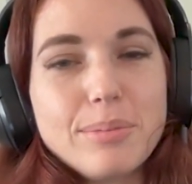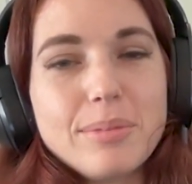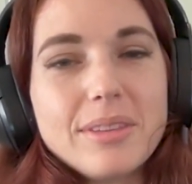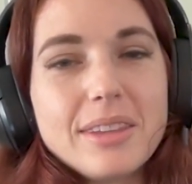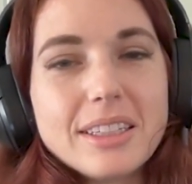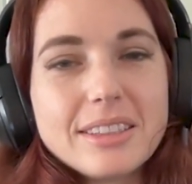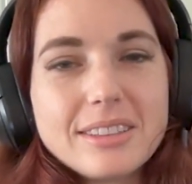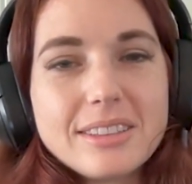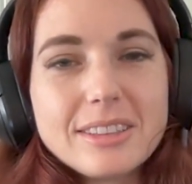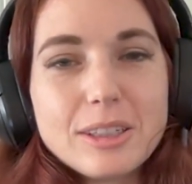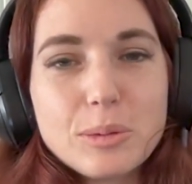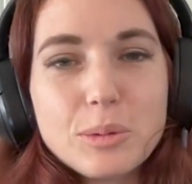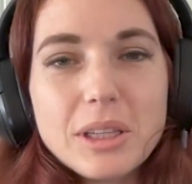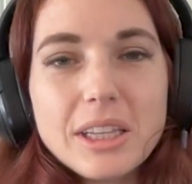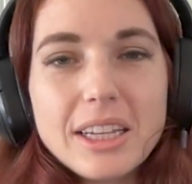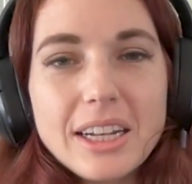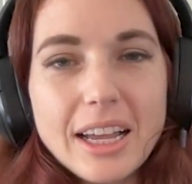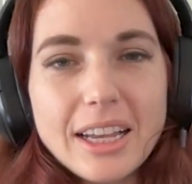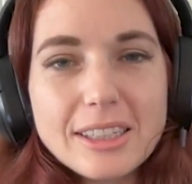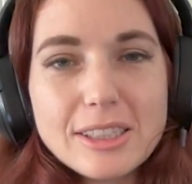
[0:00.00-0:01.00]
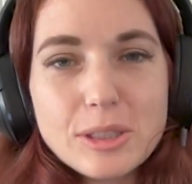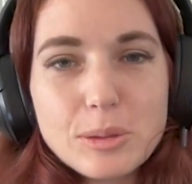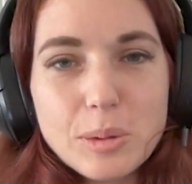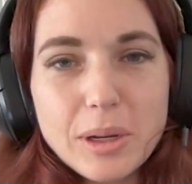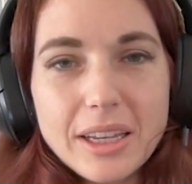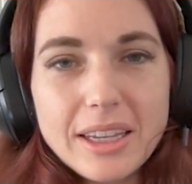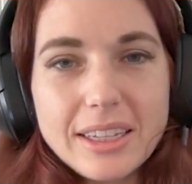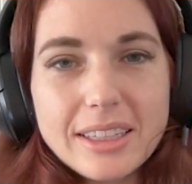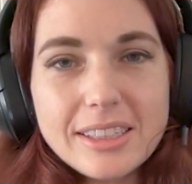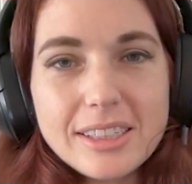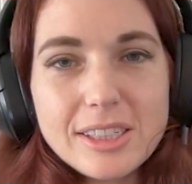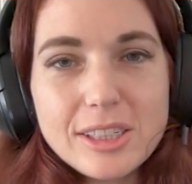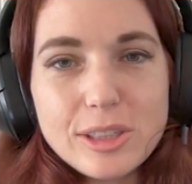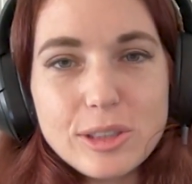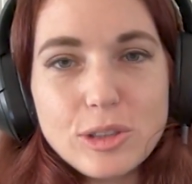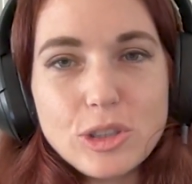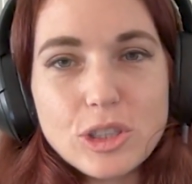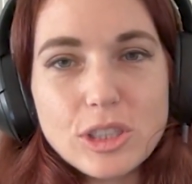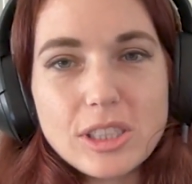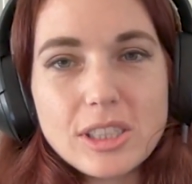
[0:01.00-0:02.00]
this is a really nice way
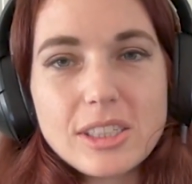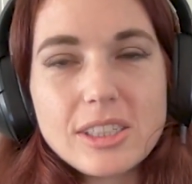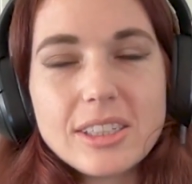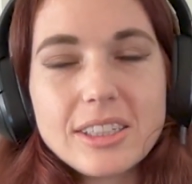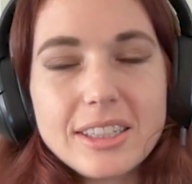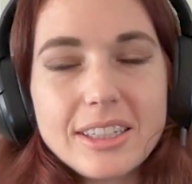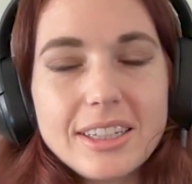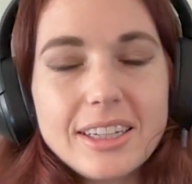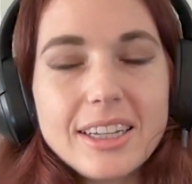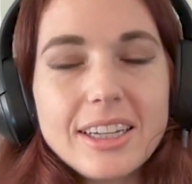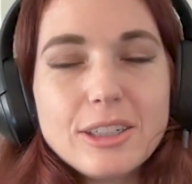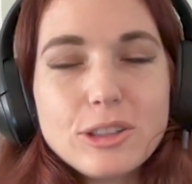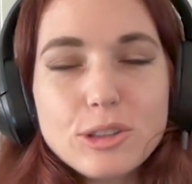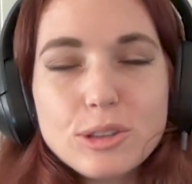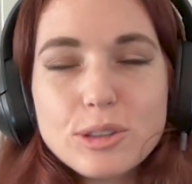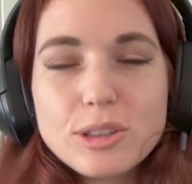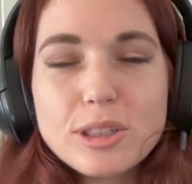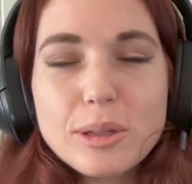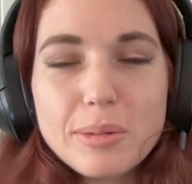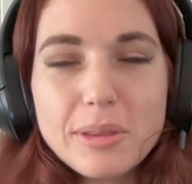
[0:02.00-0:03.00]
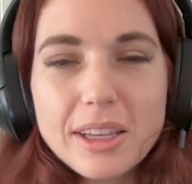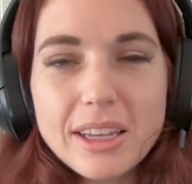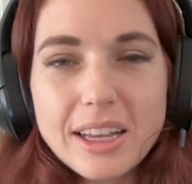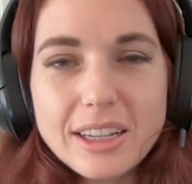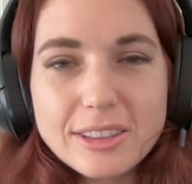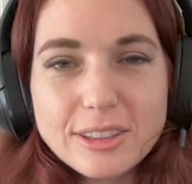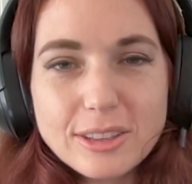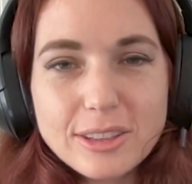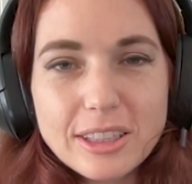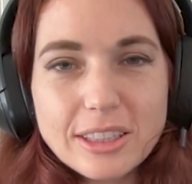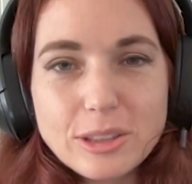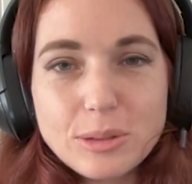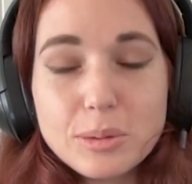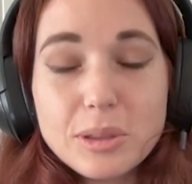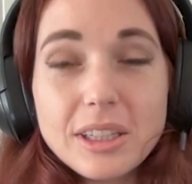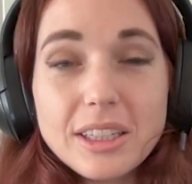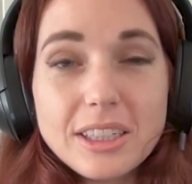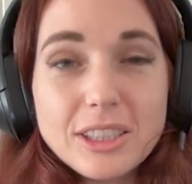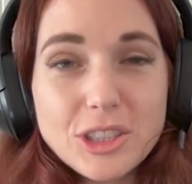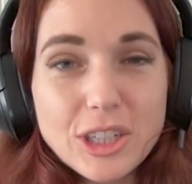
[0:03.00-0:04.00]
to just introduce something else that's
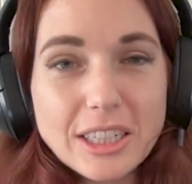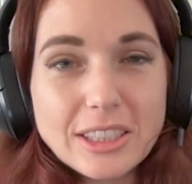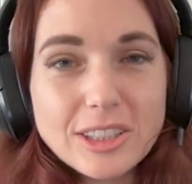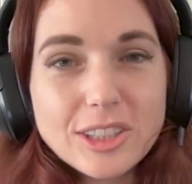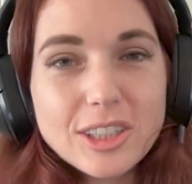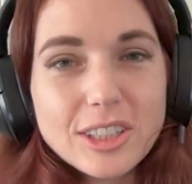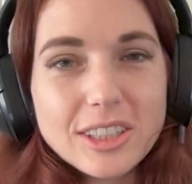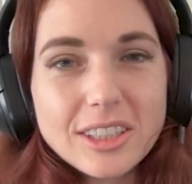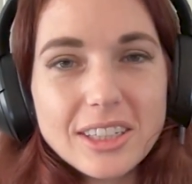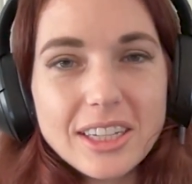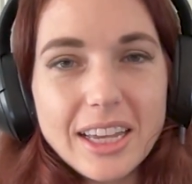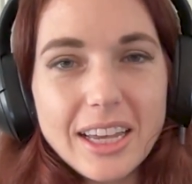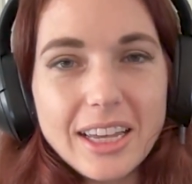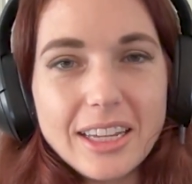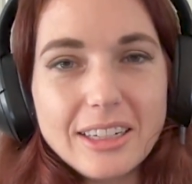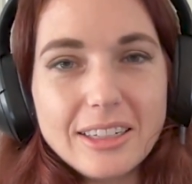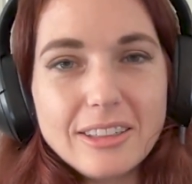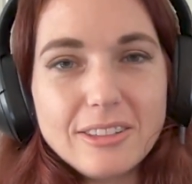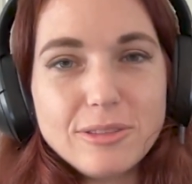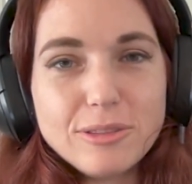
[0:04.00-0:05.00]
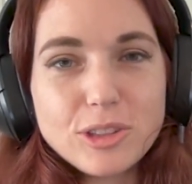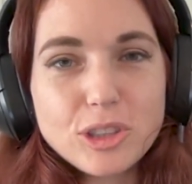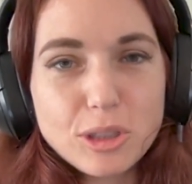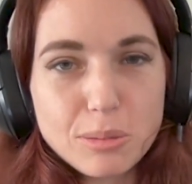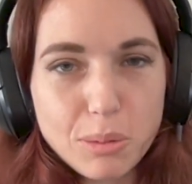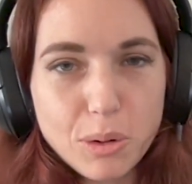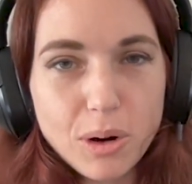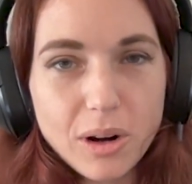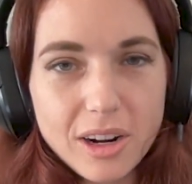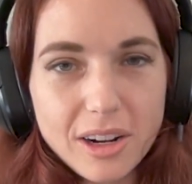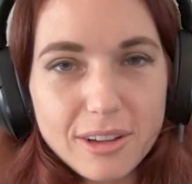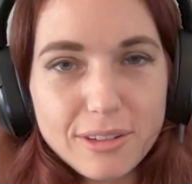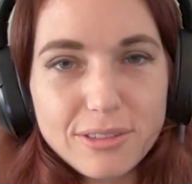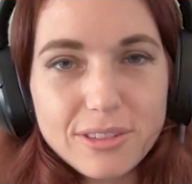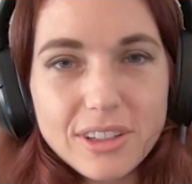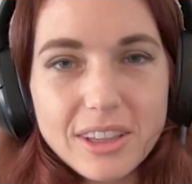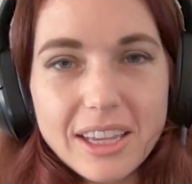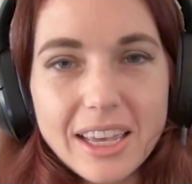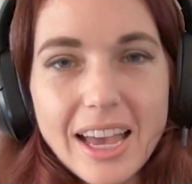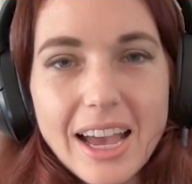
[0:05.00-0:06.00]
really gentle and supportive
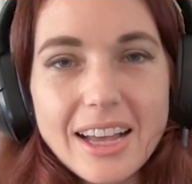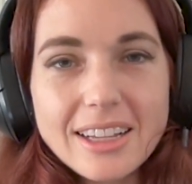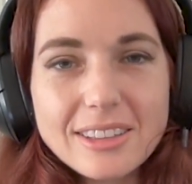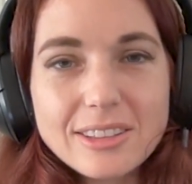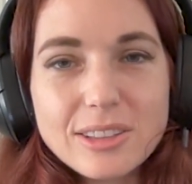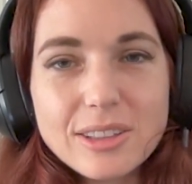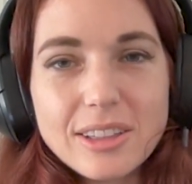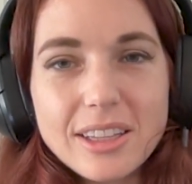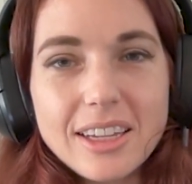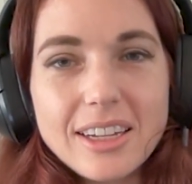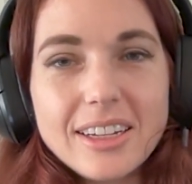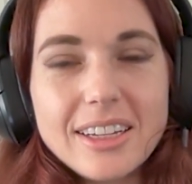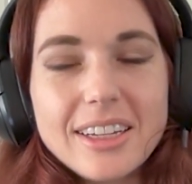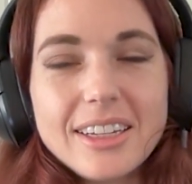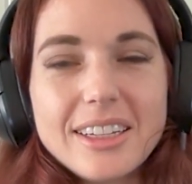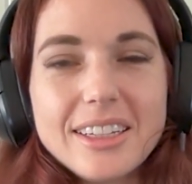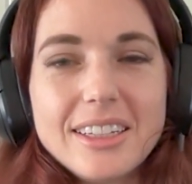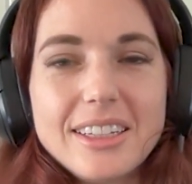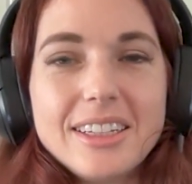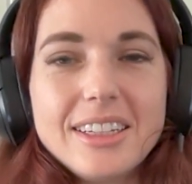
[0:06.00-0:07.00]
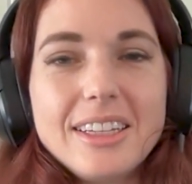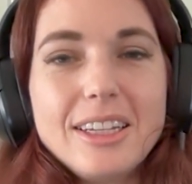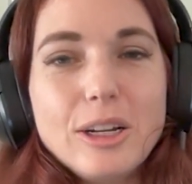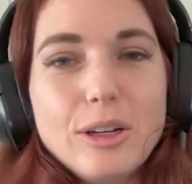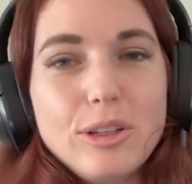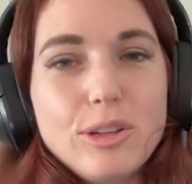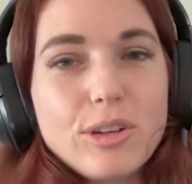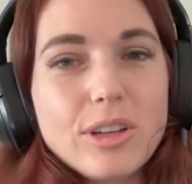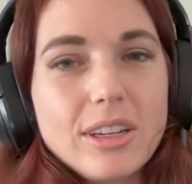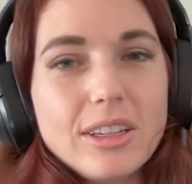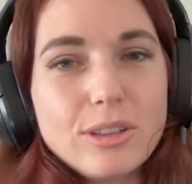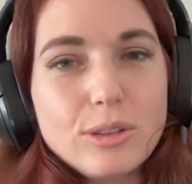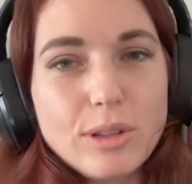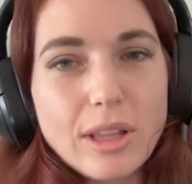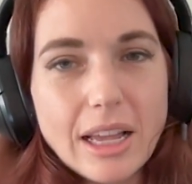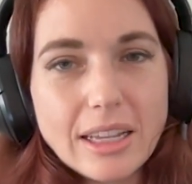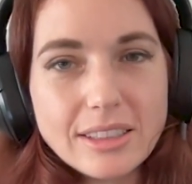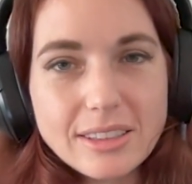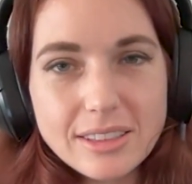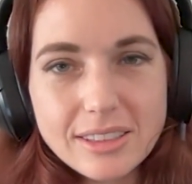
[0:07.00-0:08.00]
for the cat, so that you can do
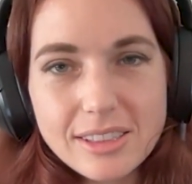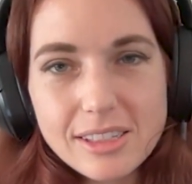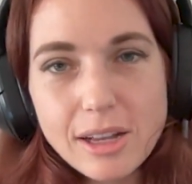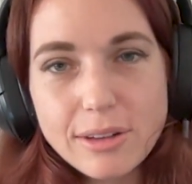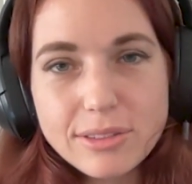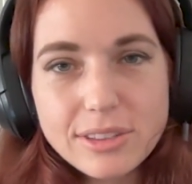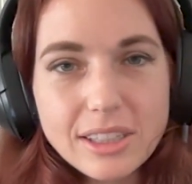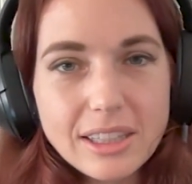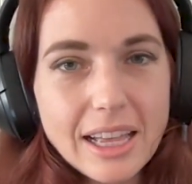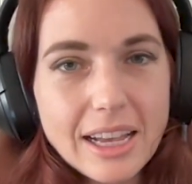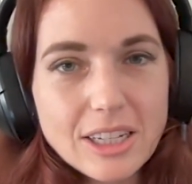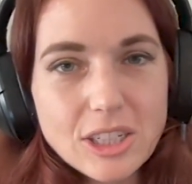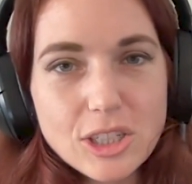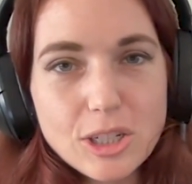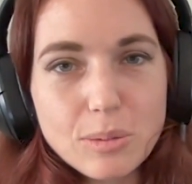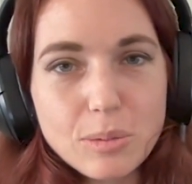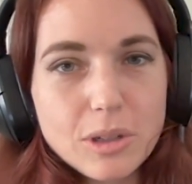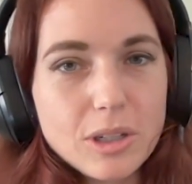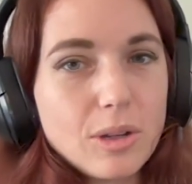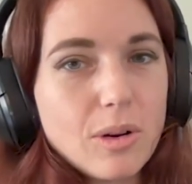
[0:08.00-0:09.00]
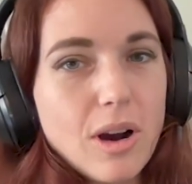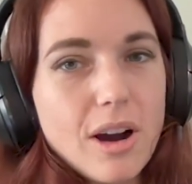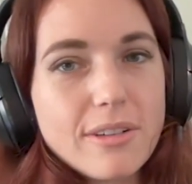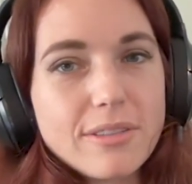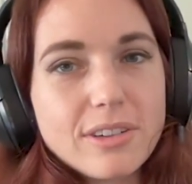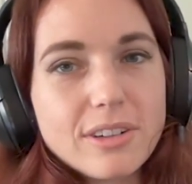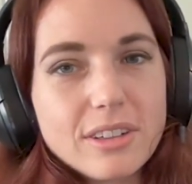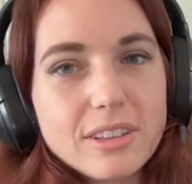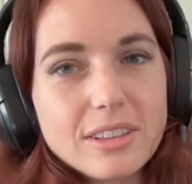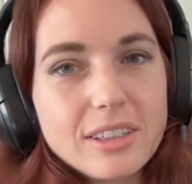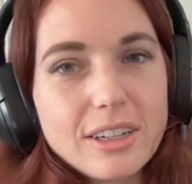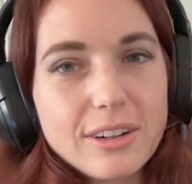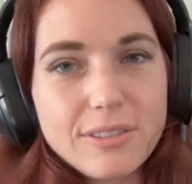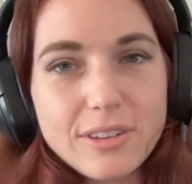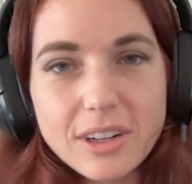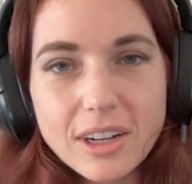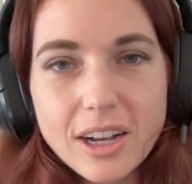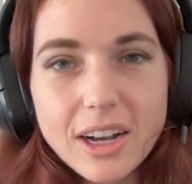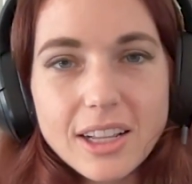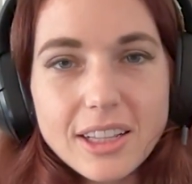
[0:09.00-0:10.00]
that self-selection where you offer the
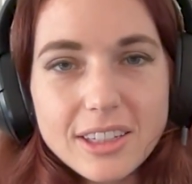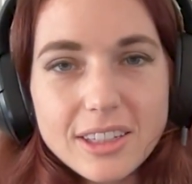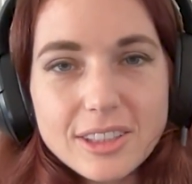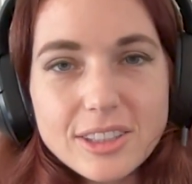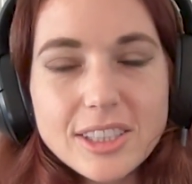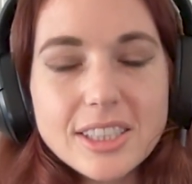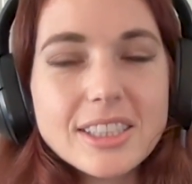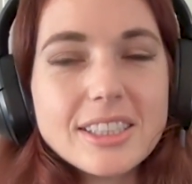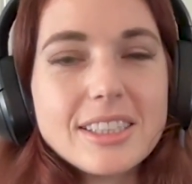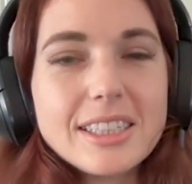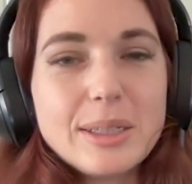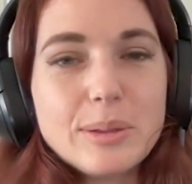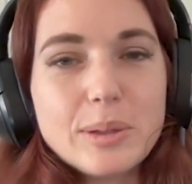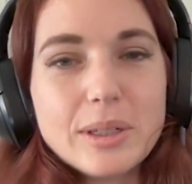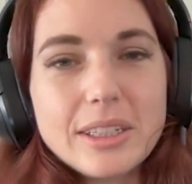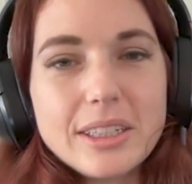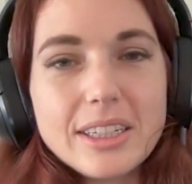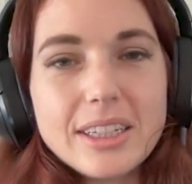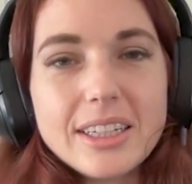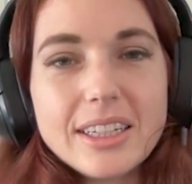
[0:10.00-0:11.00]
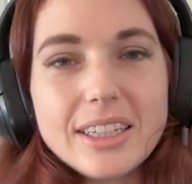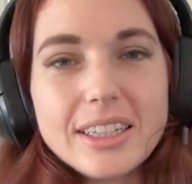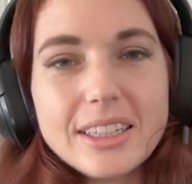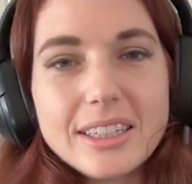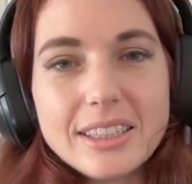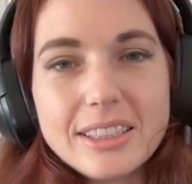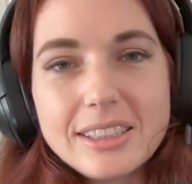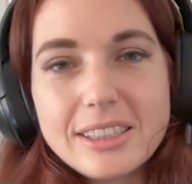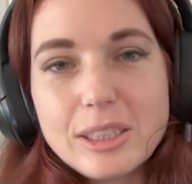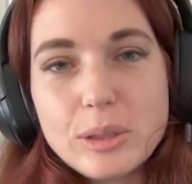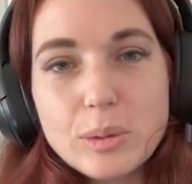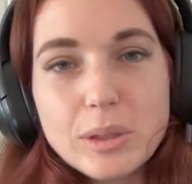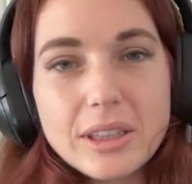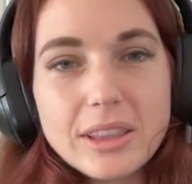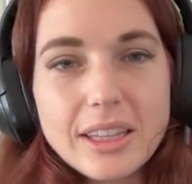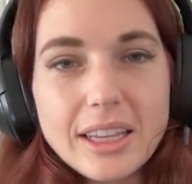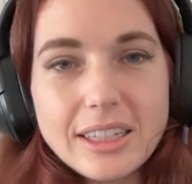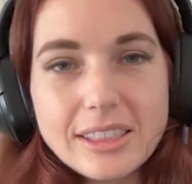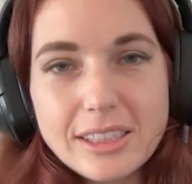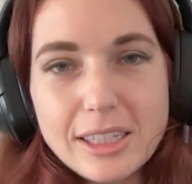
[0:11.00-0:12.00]
different colors and see
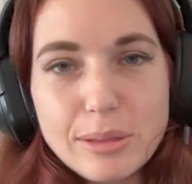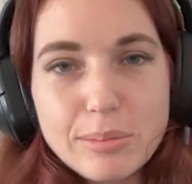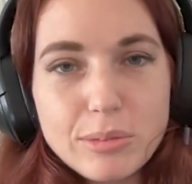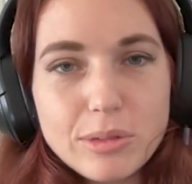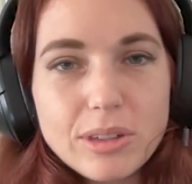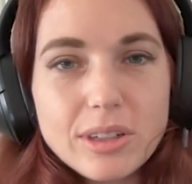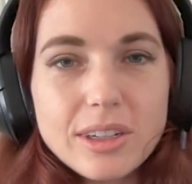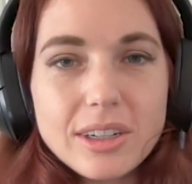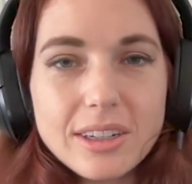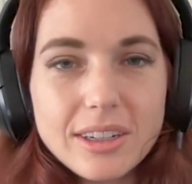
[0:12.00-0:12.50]
what they seem